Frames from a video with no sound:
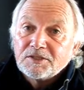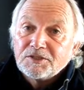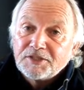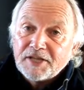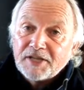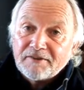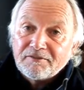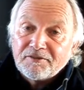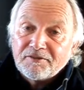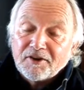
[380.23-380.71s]

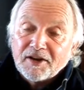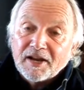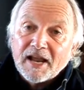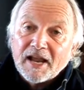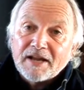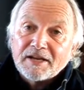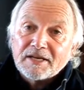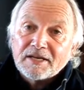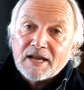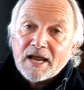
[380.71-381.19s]
Geoffrey
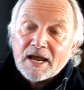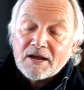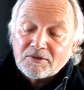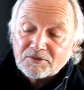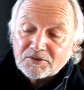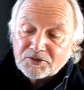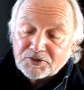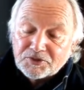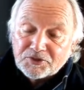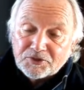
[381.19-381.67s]
had
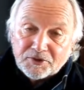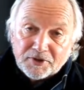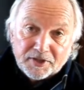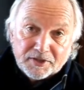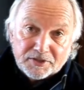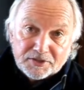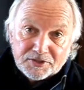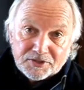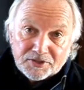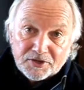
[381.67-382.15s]
announced
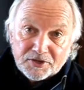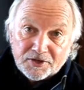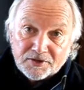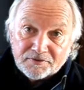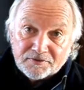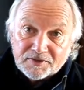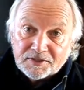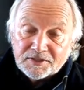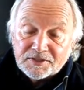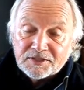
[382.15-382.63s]
during the
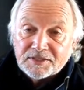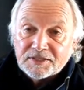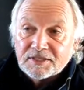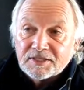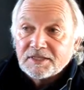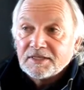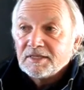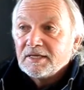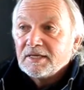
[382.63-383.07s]
service